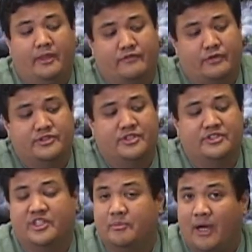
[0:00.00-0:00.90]
The first
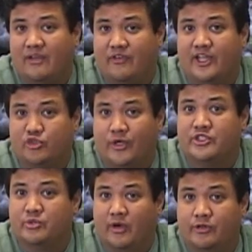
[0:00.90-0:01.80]
is the MiFi
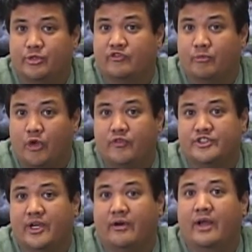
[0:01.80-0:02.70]
twenty-two hundred from
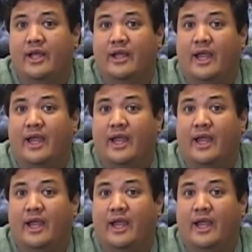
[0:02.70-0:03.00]
Novatel,